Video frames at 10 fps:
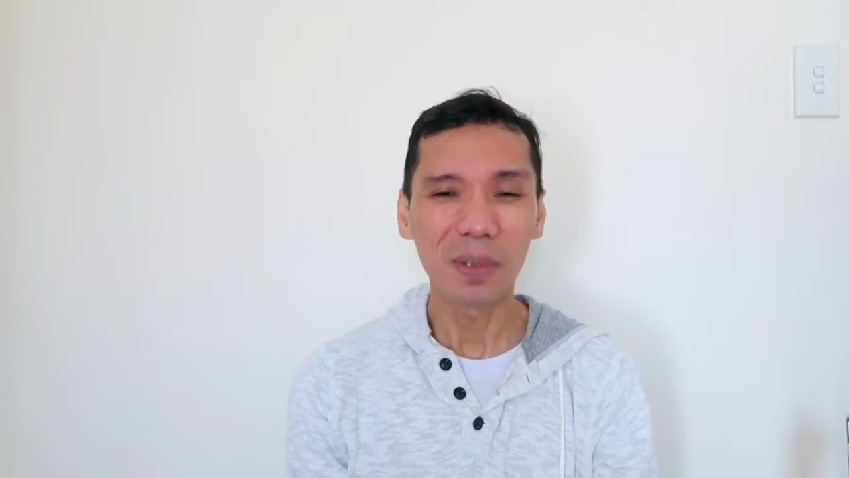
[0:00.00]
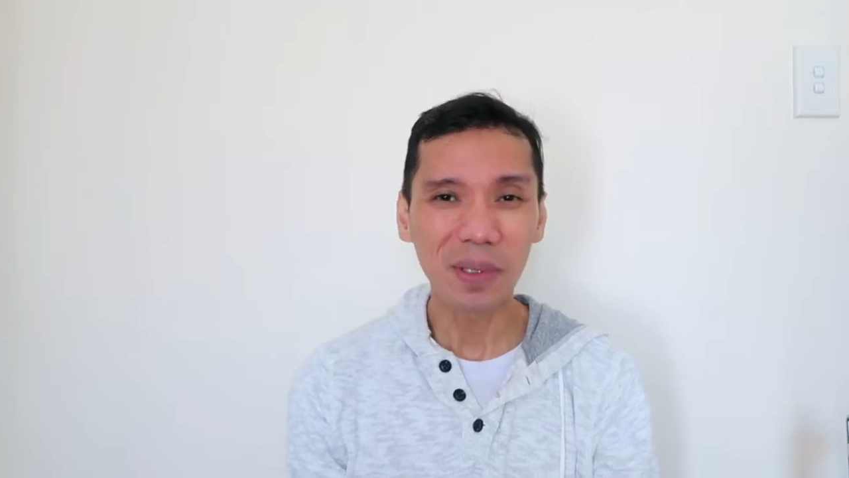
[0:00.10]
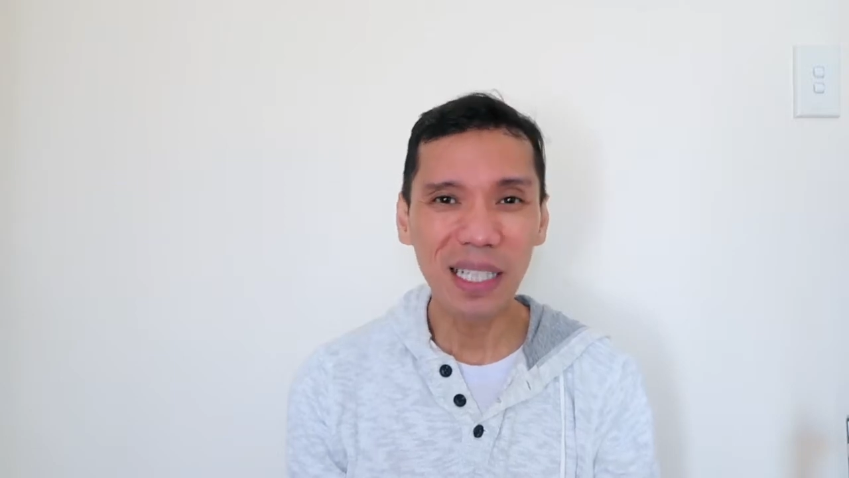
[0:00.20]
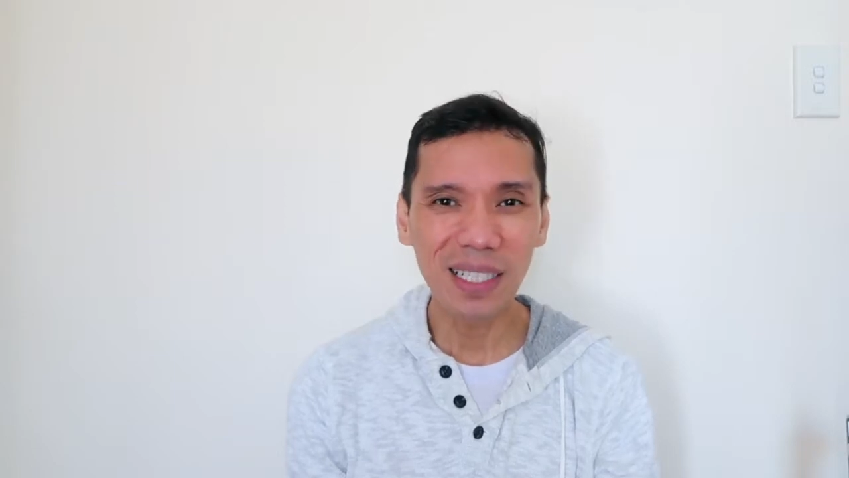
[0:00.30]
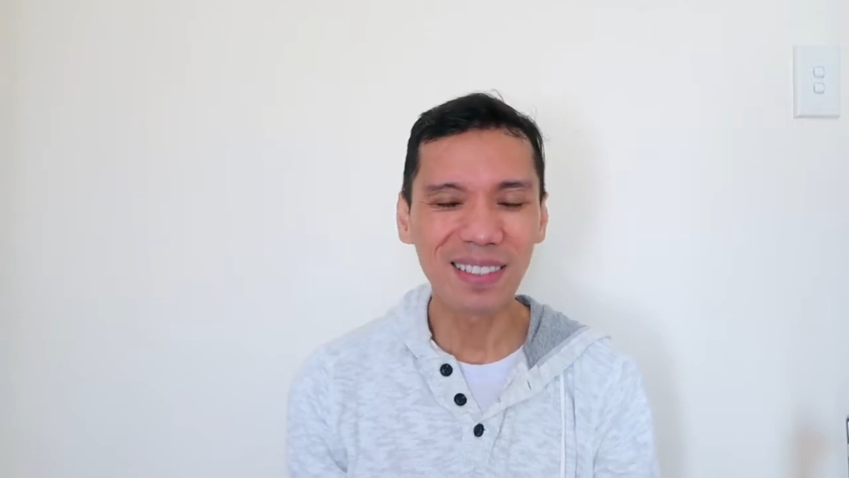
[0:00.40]

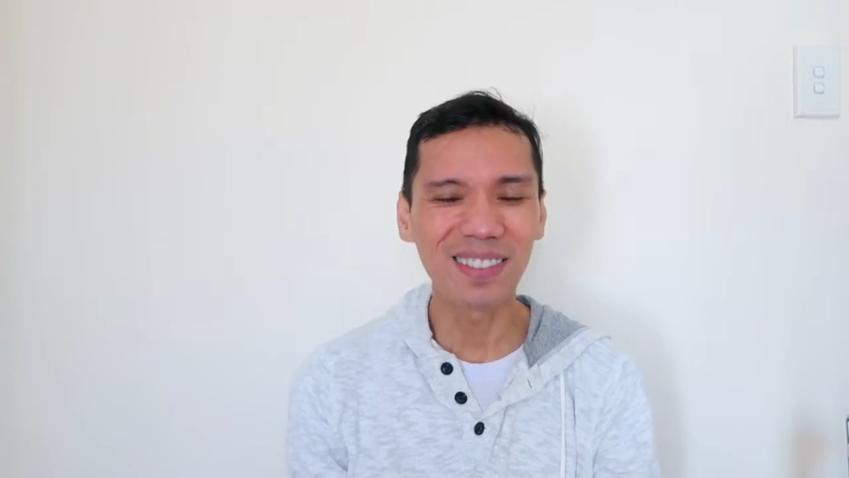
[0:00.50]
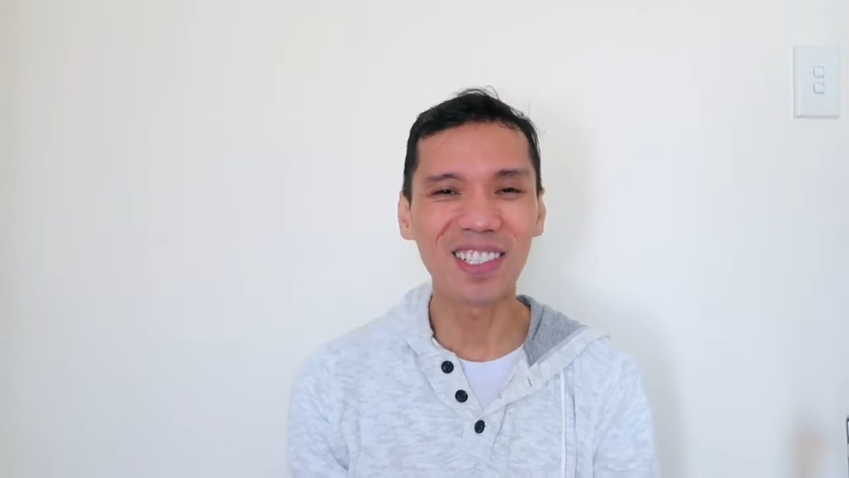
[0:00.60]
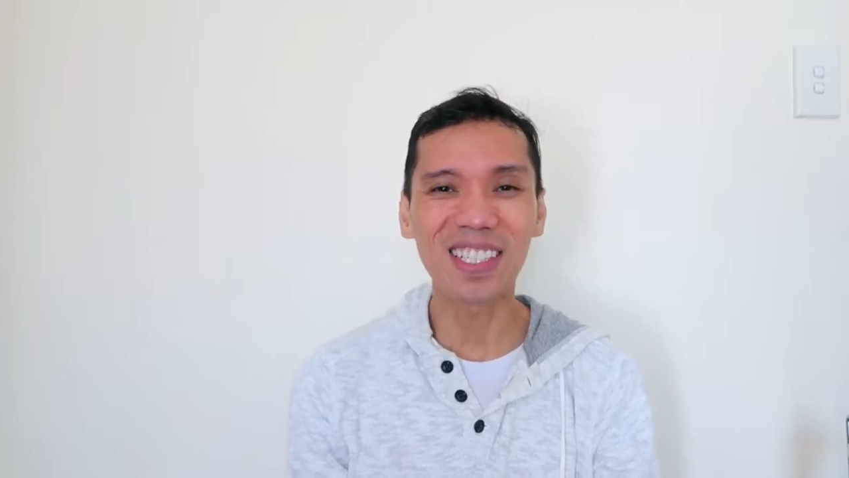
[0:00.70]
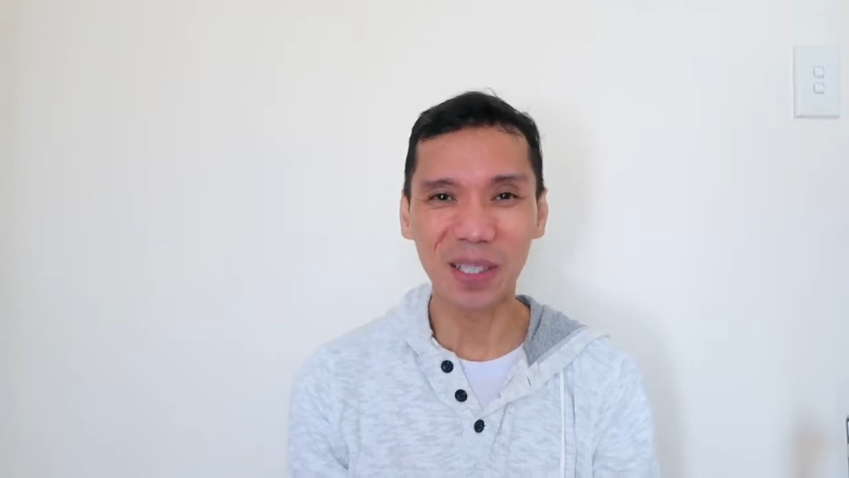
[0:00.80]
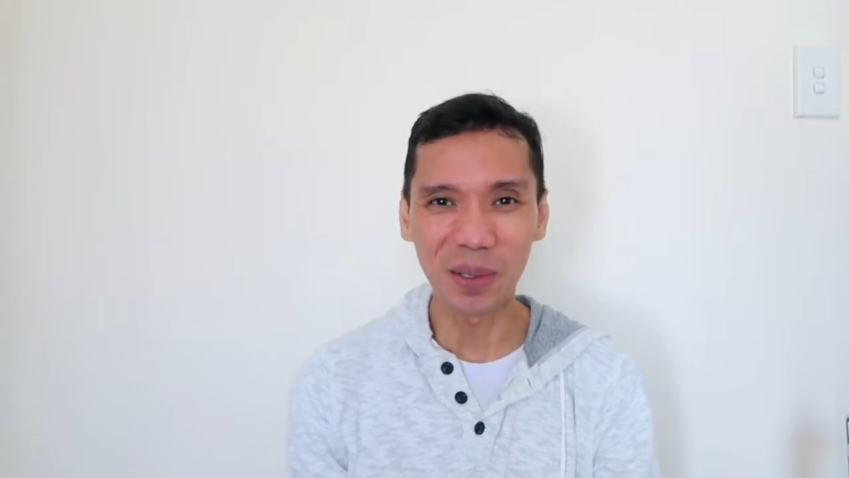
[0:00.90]
more than
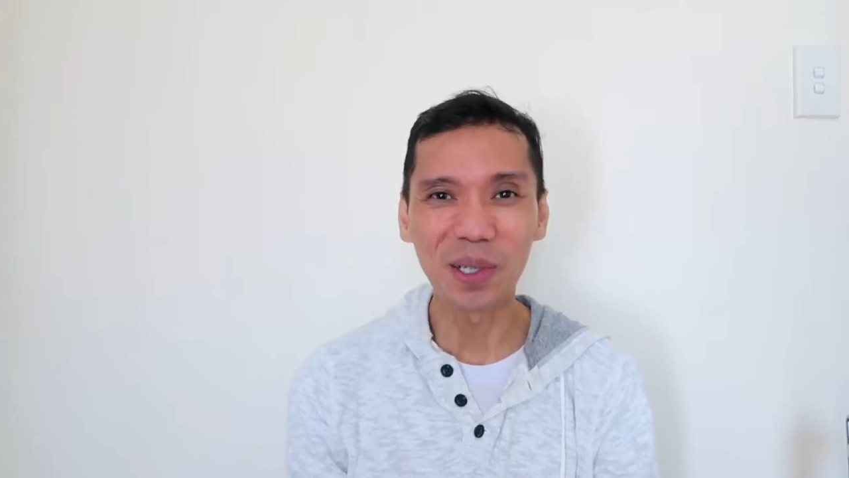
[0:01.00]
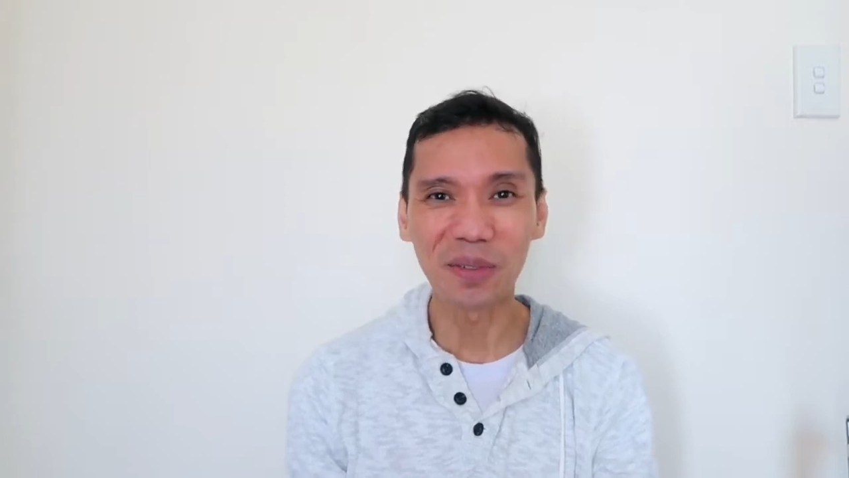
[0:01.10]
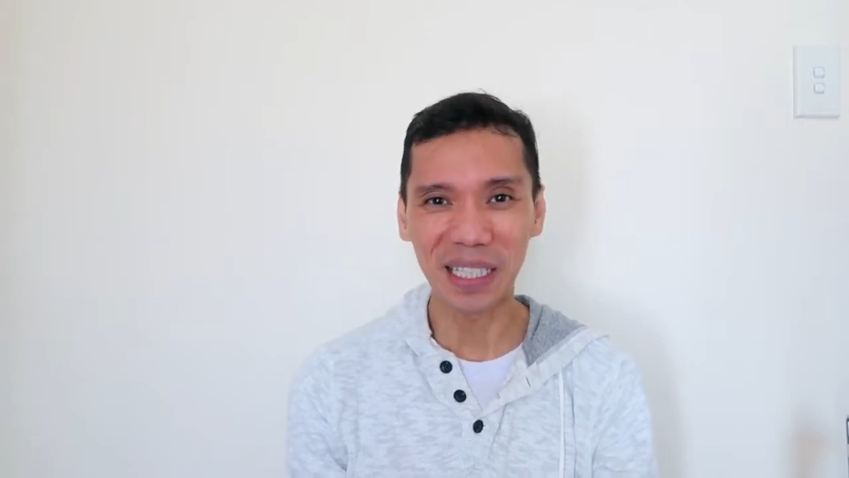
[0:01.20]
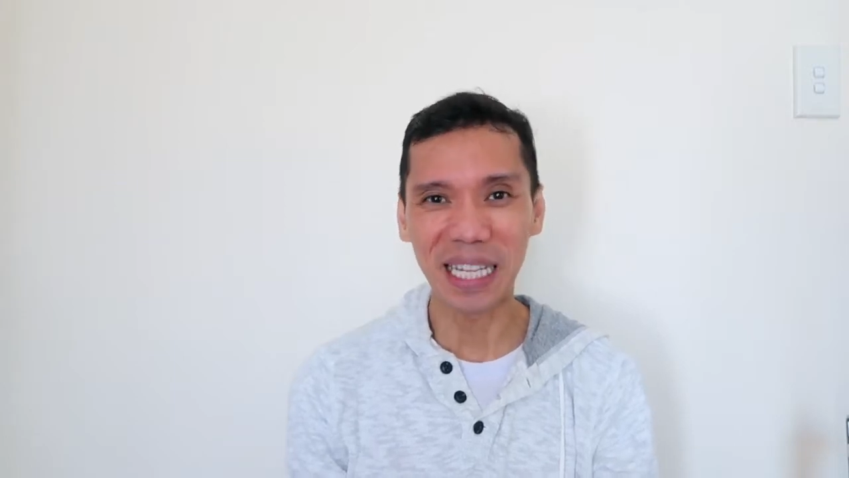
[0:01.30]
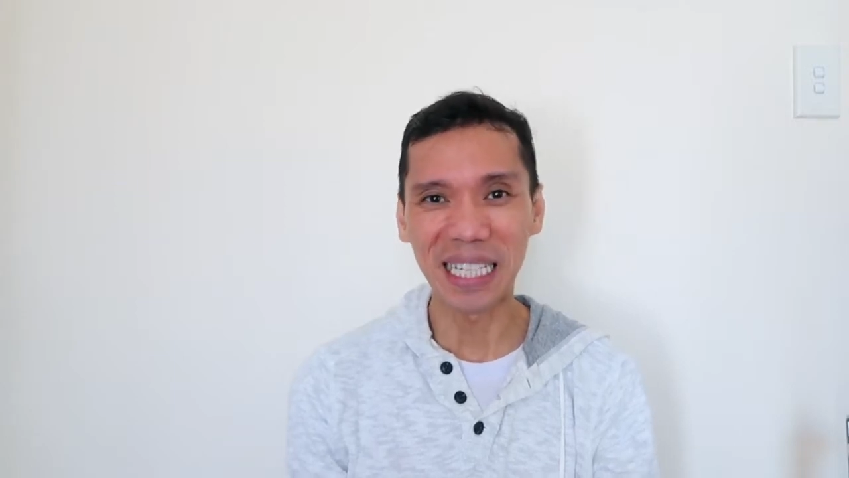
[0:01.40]
just the goal
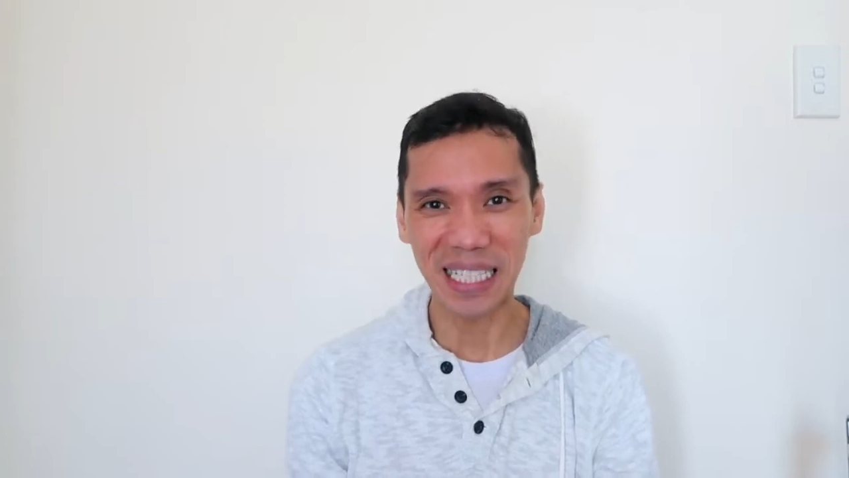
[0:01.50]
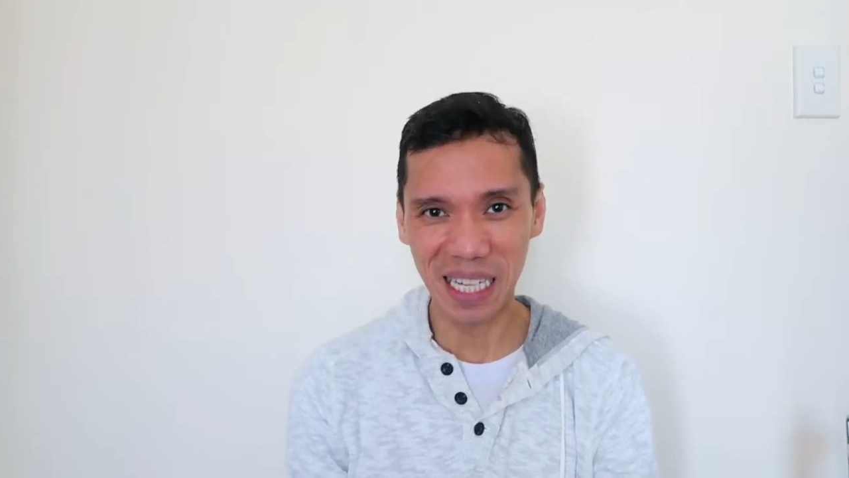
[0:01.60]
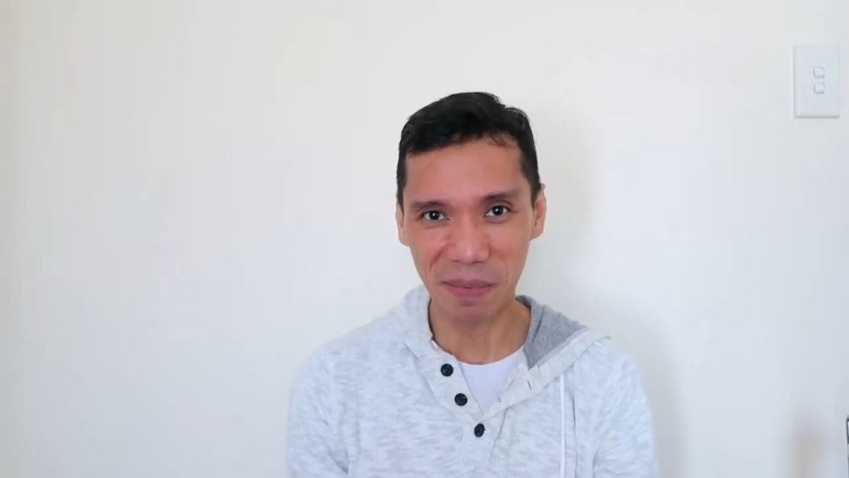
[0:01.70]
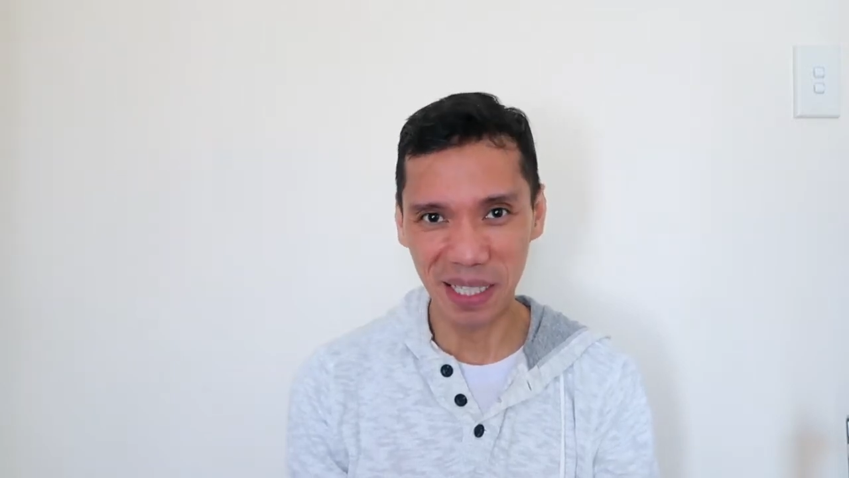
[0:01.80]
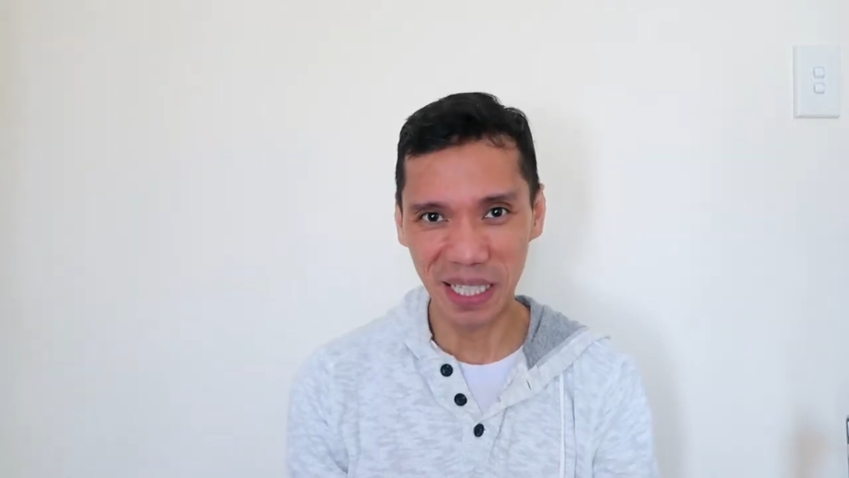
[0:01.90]
of attaining
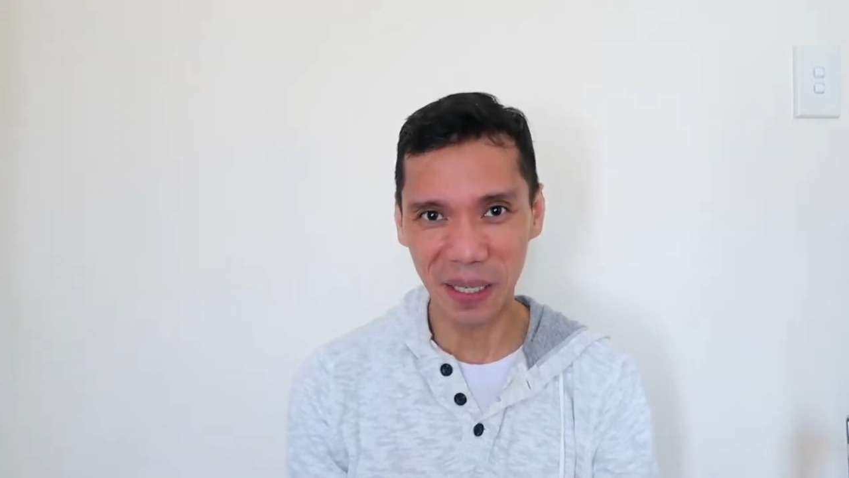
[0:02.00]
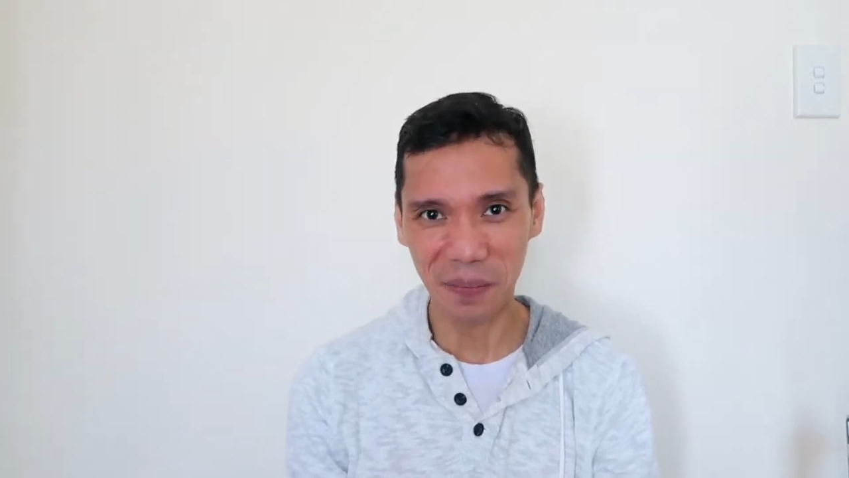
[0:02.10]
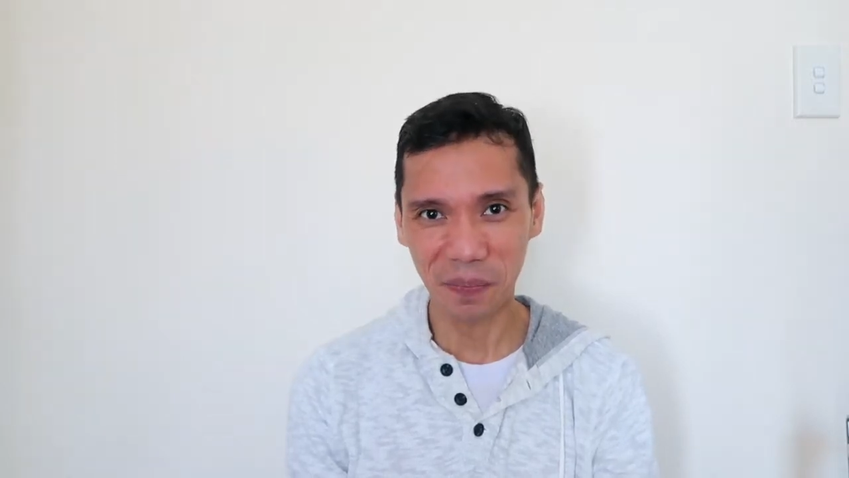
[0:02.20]
Samadhi.